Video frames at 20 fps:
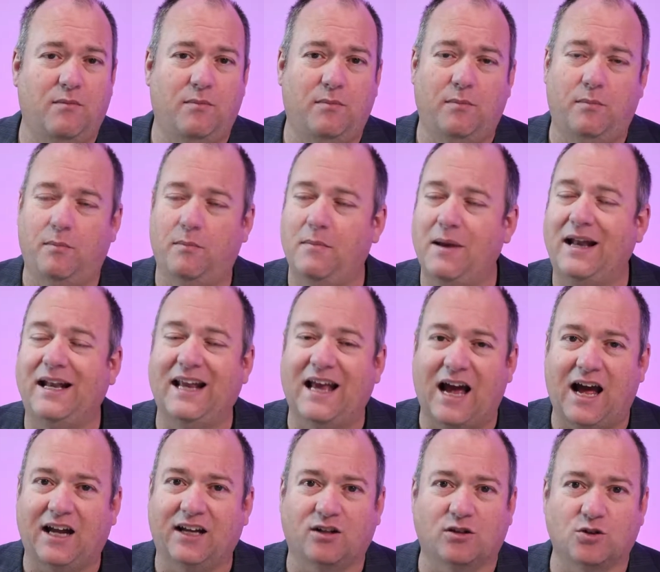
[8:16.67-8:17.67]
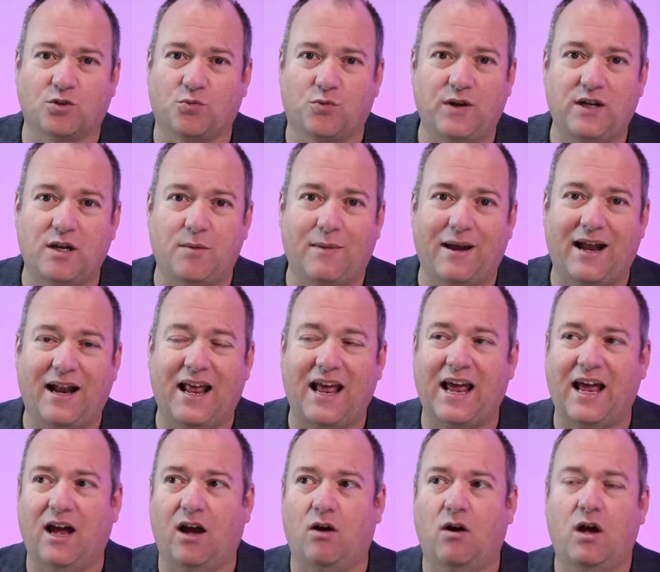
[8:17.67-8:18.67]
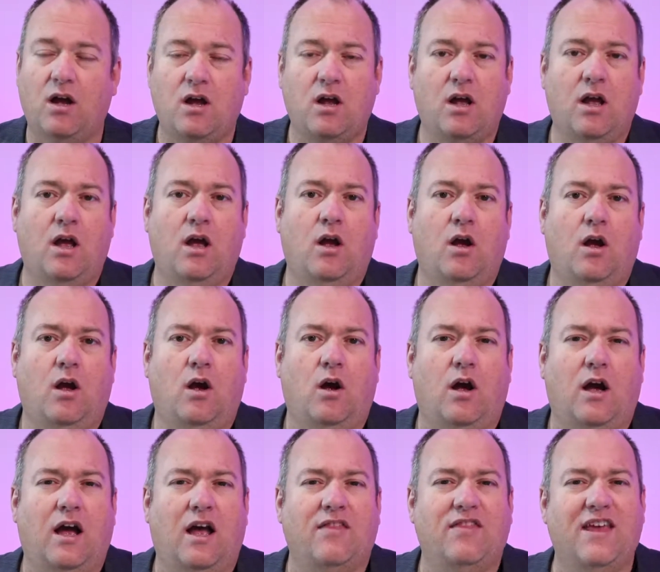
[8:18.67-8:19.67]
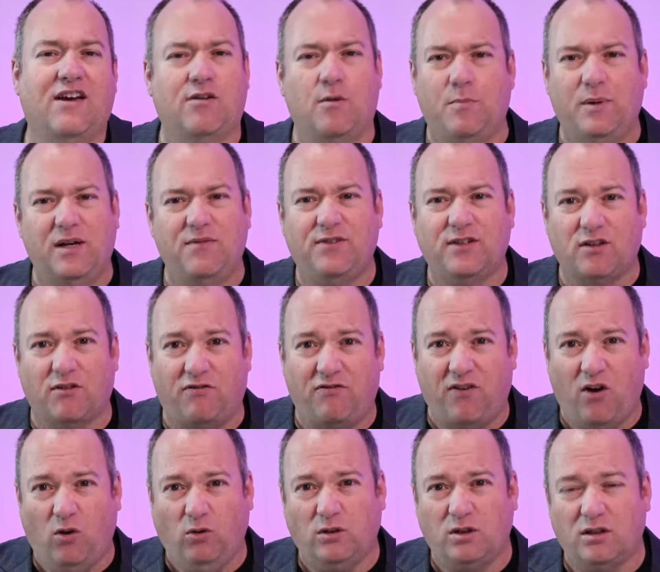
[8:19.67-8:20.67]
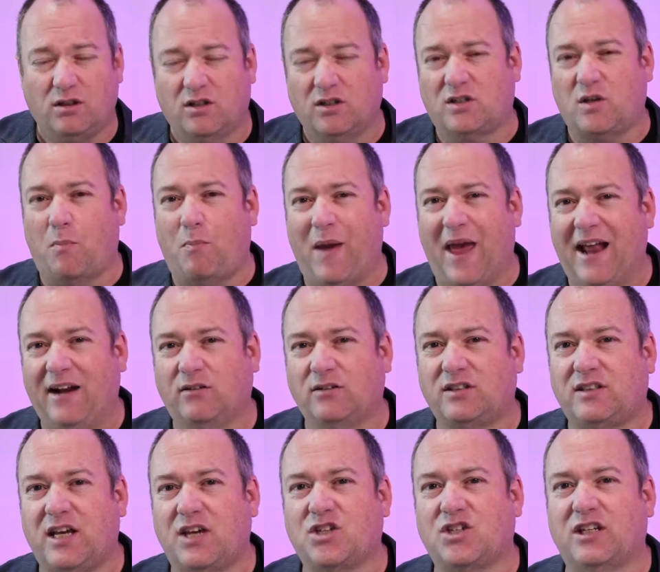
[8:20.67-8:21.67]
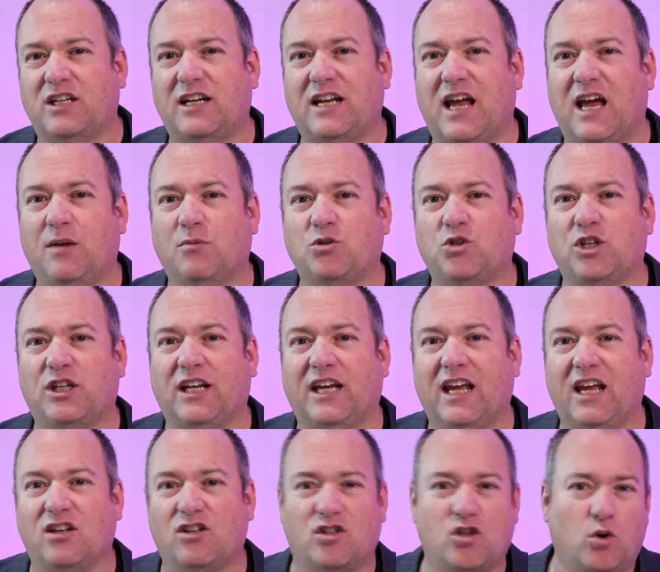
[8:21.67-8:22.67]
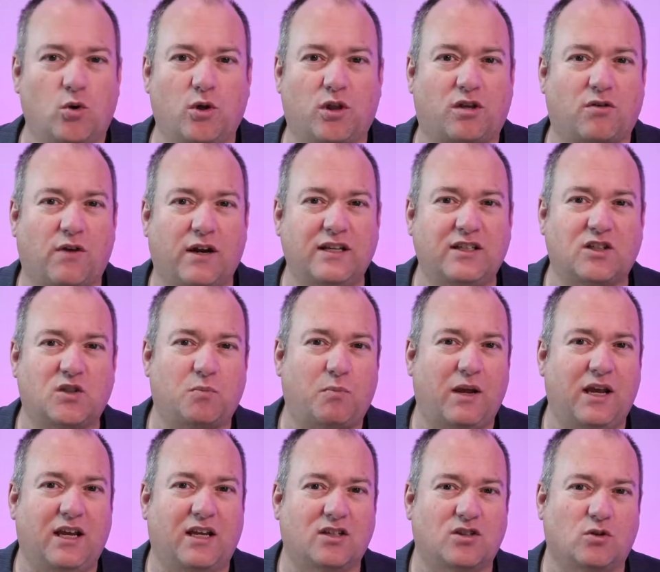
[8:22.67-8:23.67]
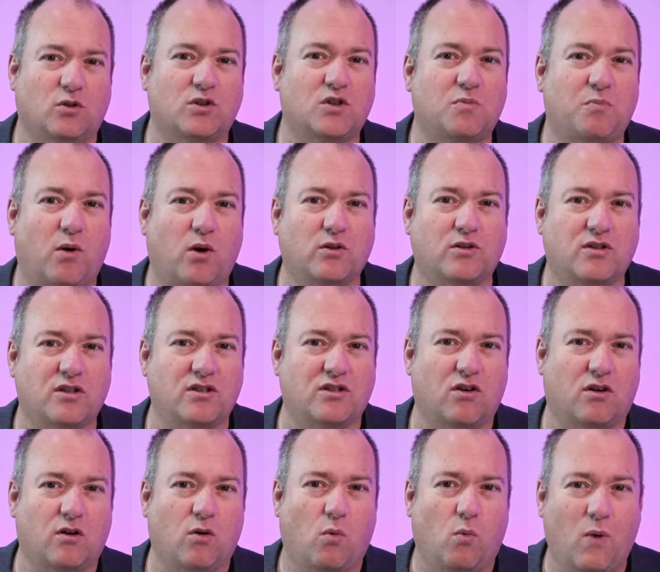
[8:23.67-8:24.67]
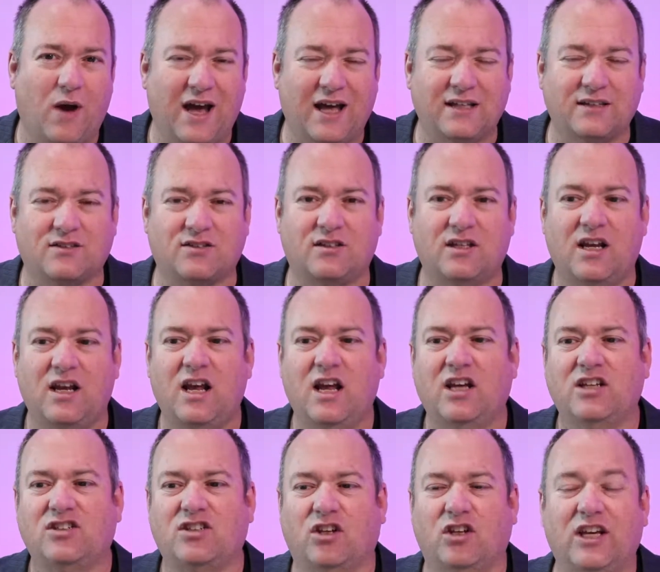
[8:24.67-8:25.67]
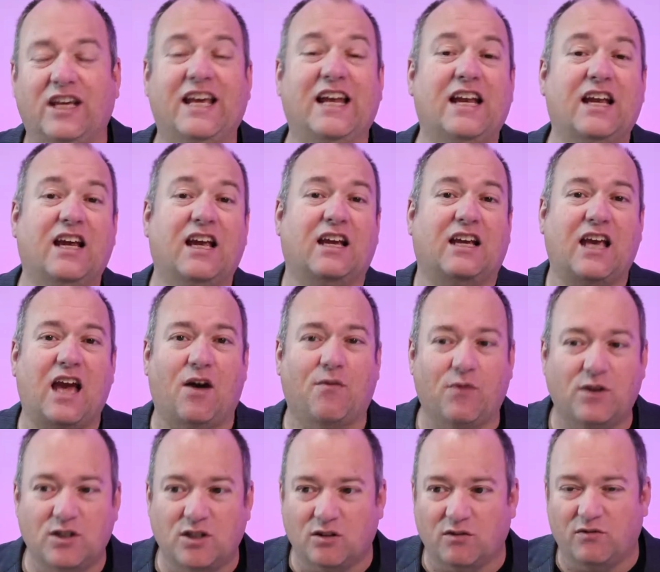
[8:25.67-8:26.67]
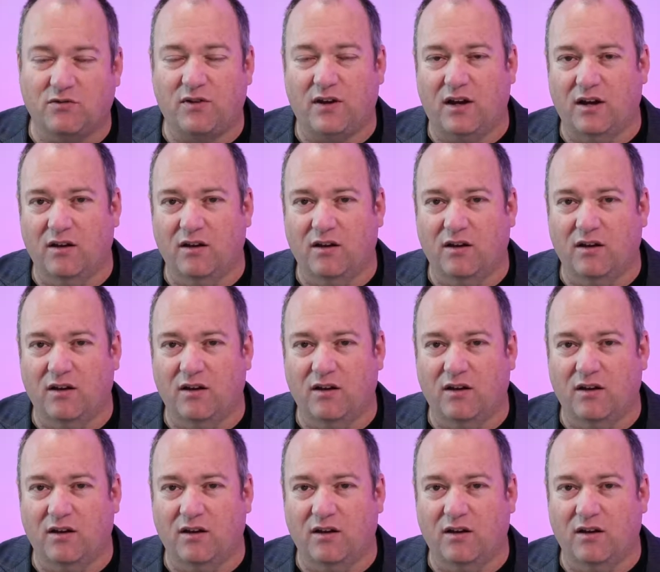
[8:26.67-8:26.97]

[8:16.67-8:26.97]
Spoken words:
many articles written about how they're a bit of a default, because a panel session enables you to get 2 or 3 speakers or sponsors on at once, so you're getting a coverage of